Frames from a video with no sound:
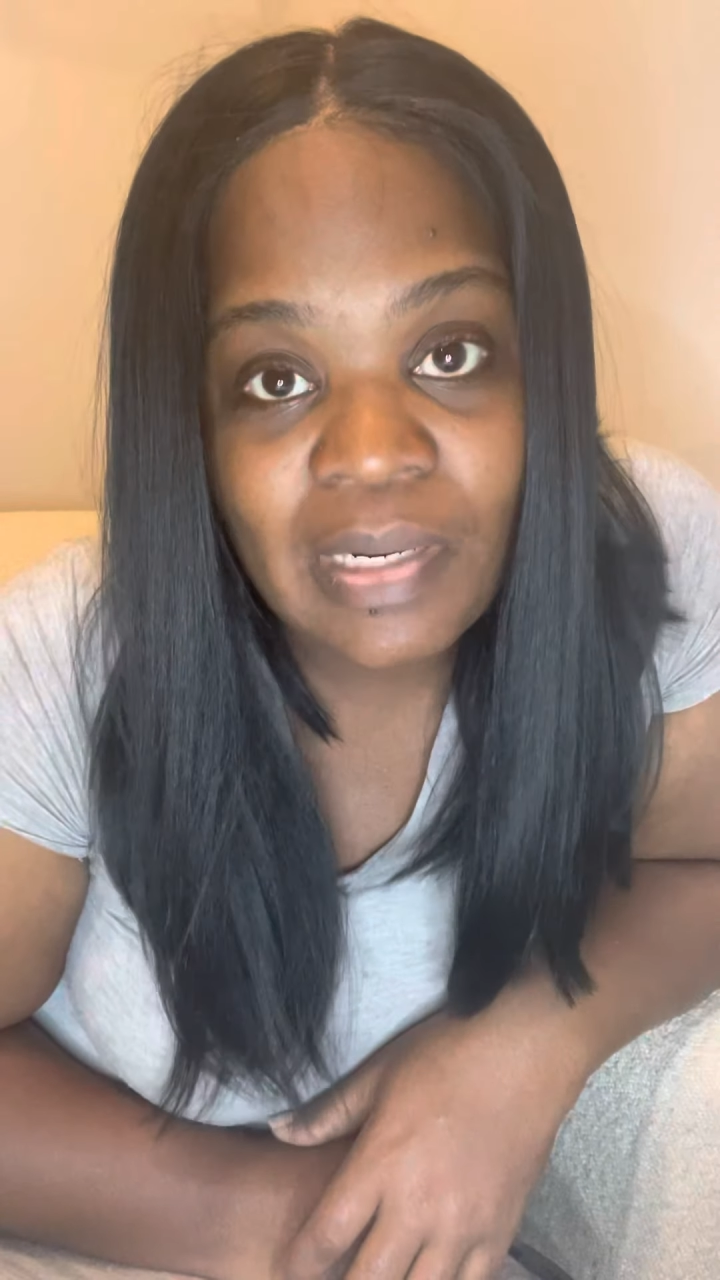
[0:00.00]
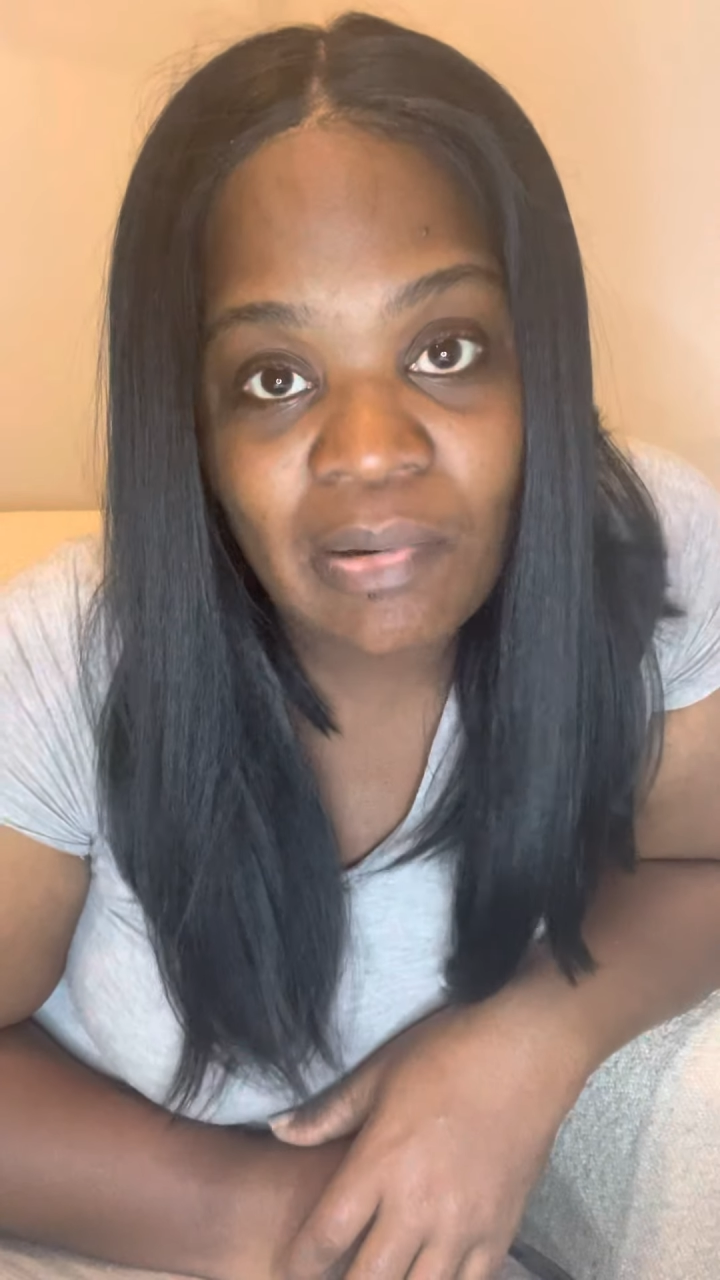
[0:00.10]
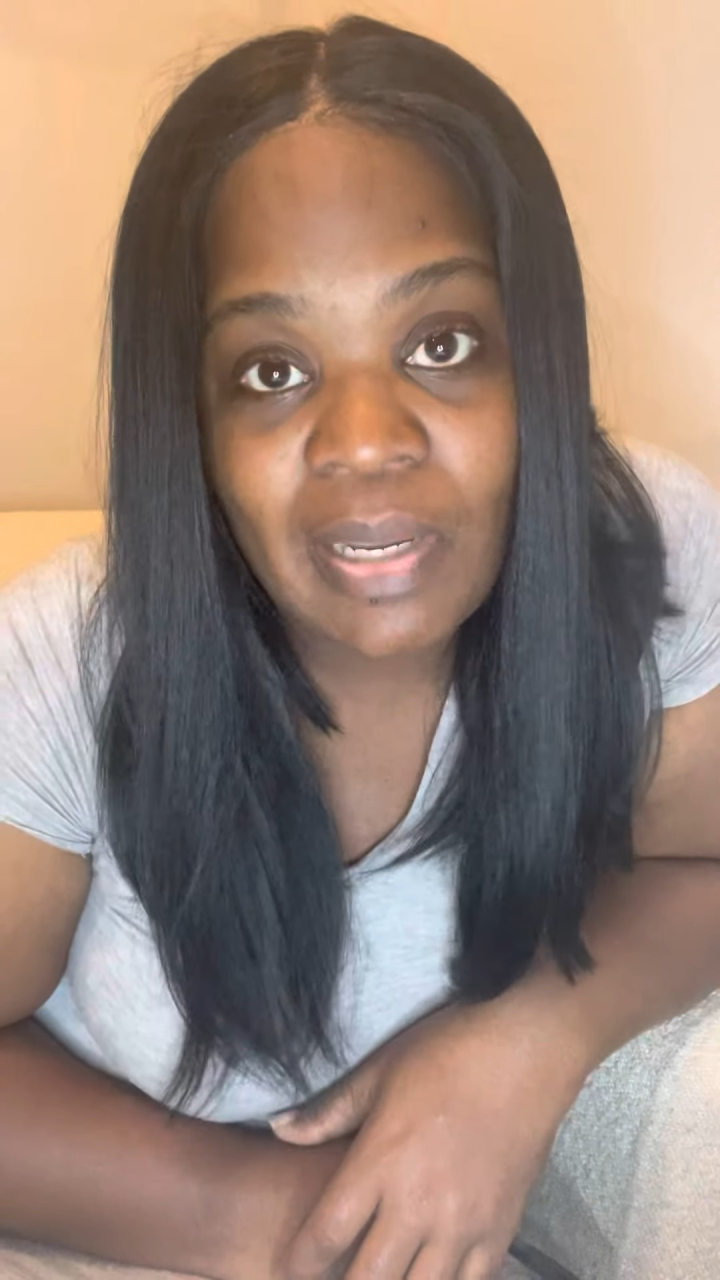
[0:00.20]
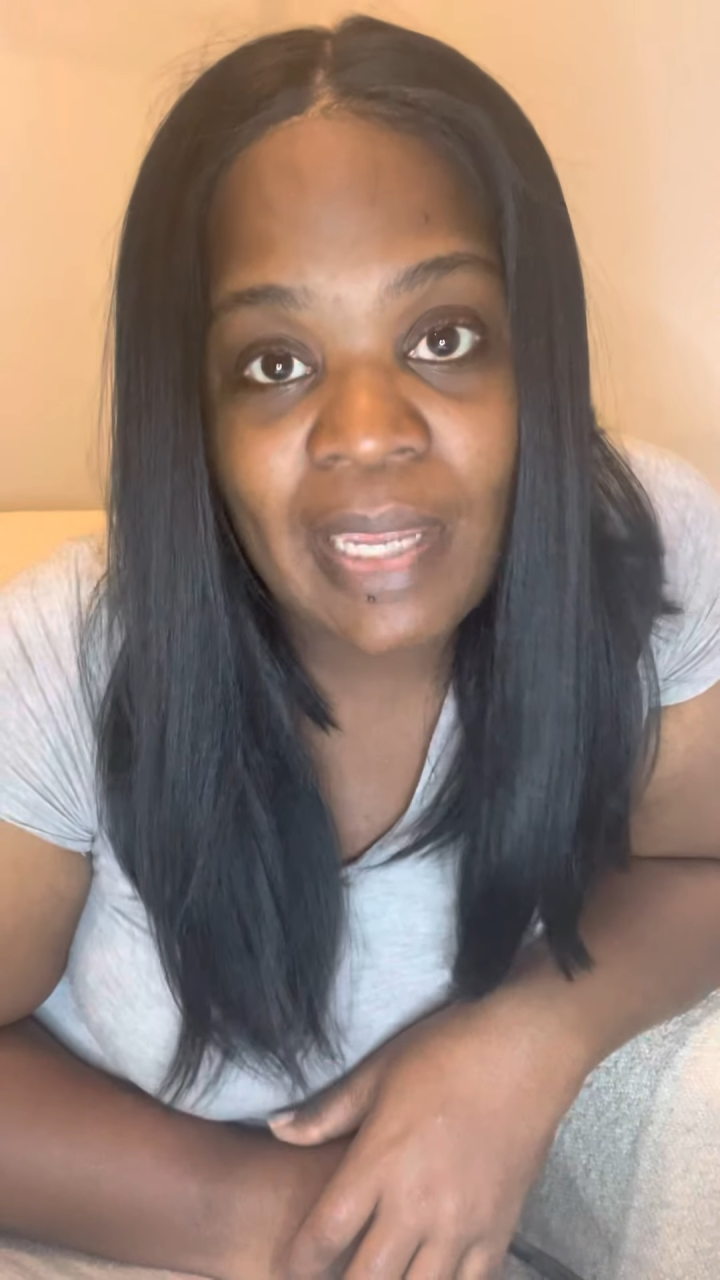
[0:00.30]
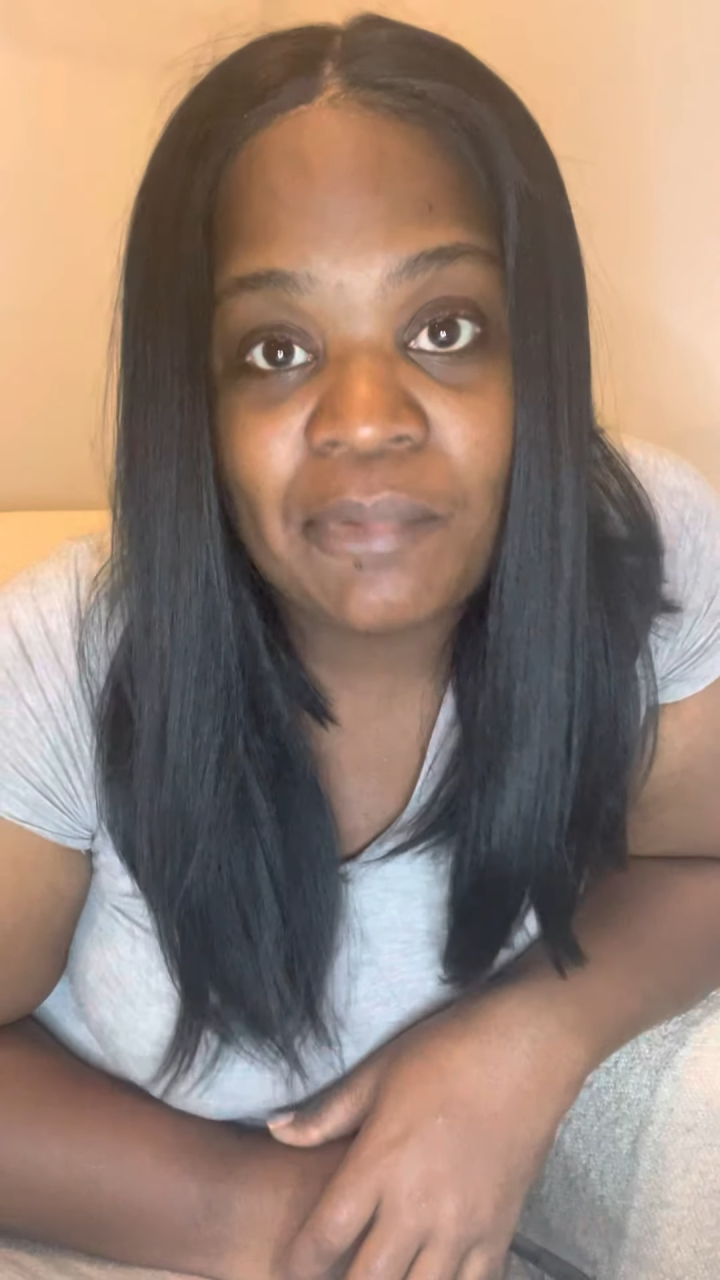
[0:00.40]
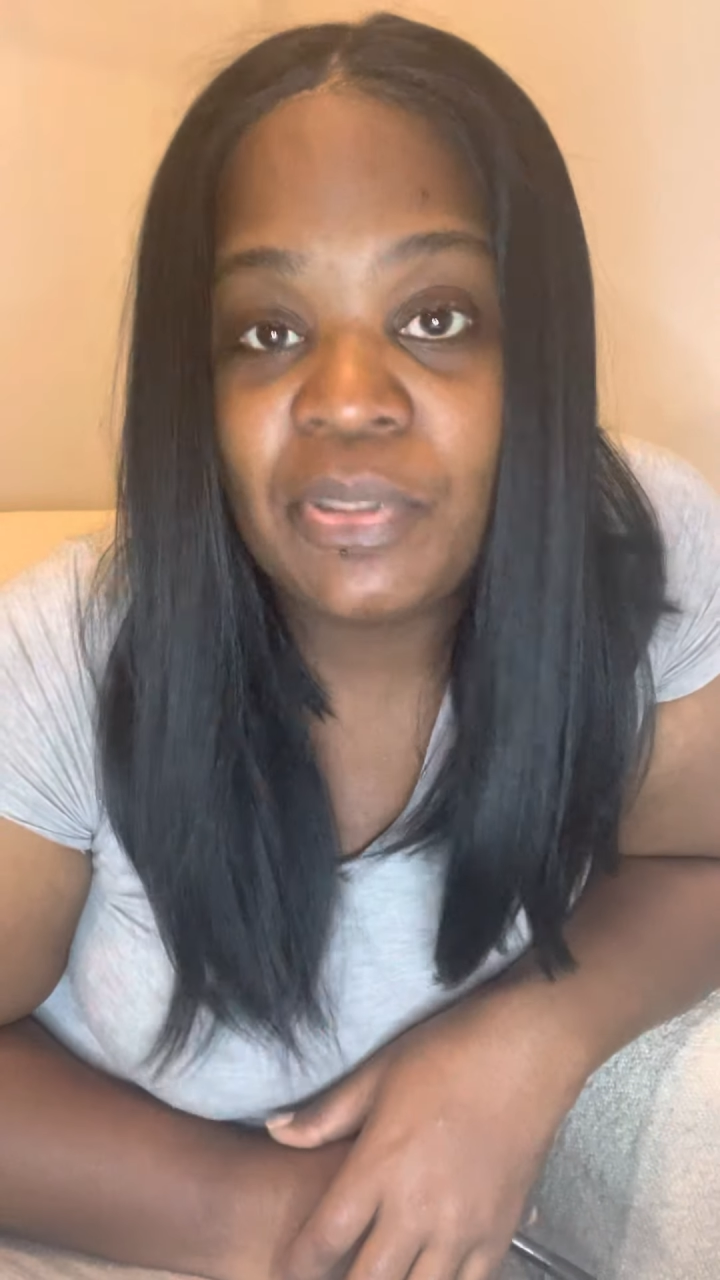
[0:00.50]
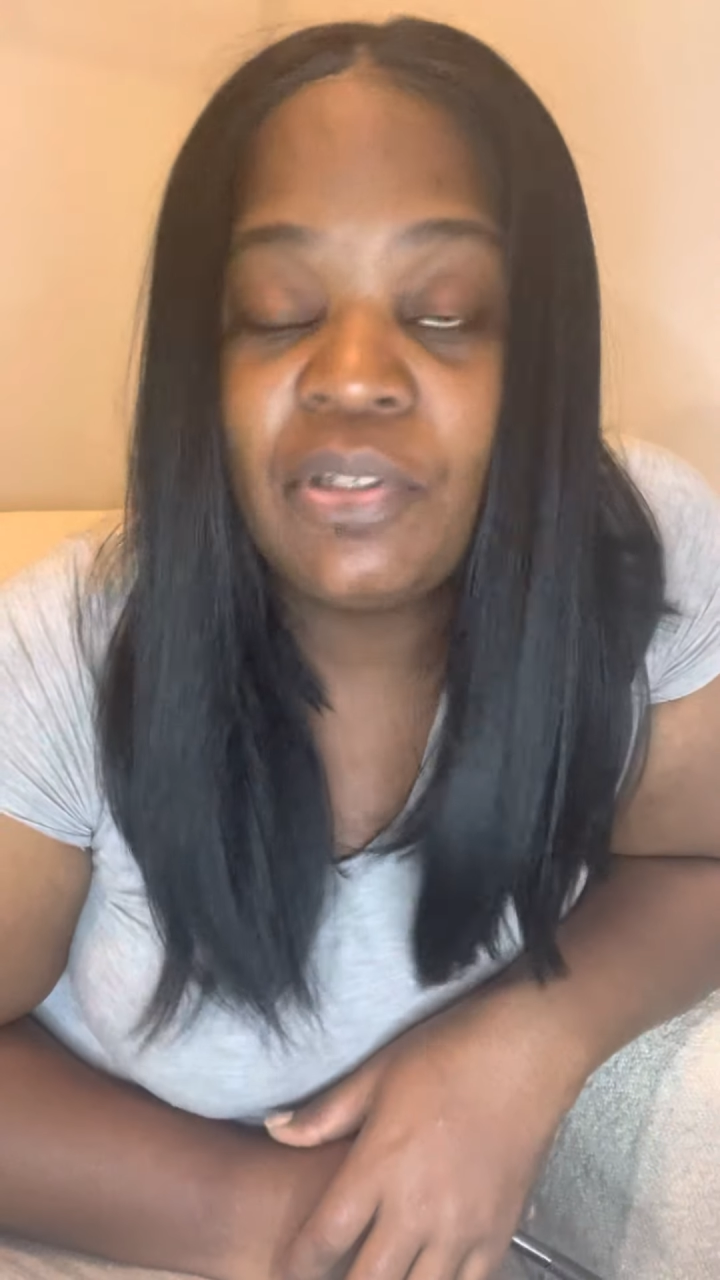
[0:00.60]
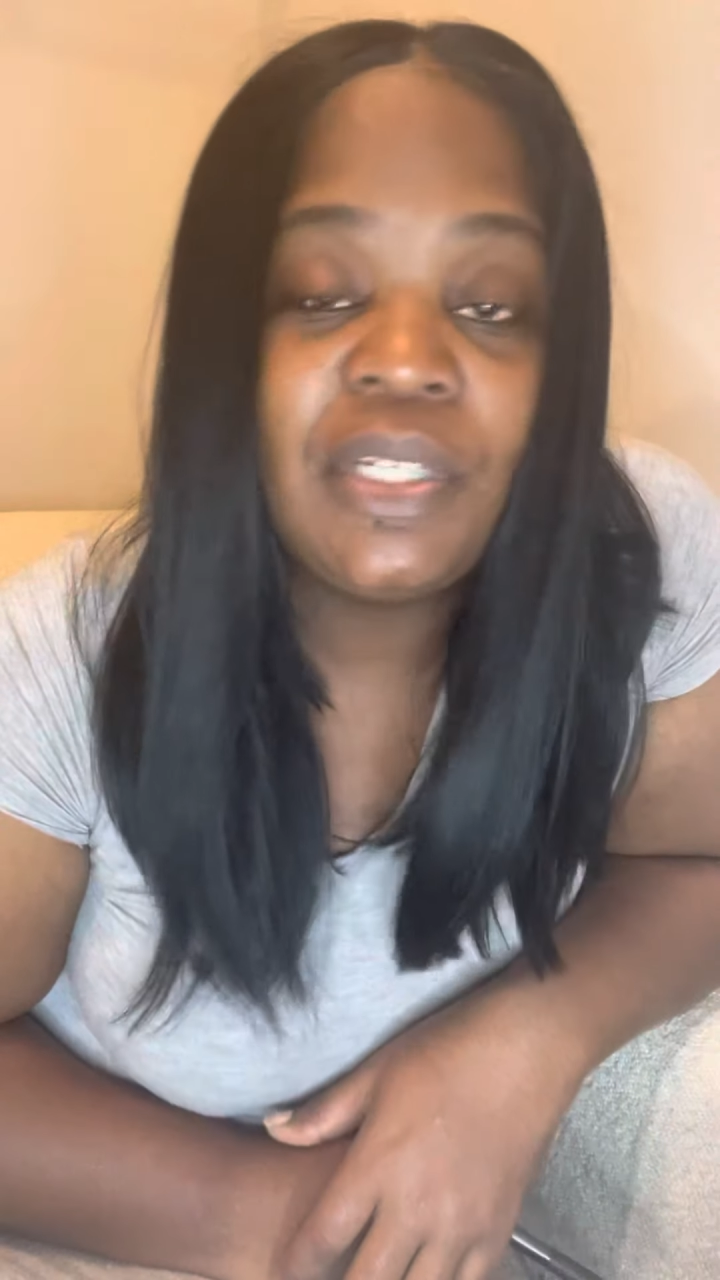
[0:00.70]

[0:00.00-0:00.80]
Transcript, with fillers: Okay, we are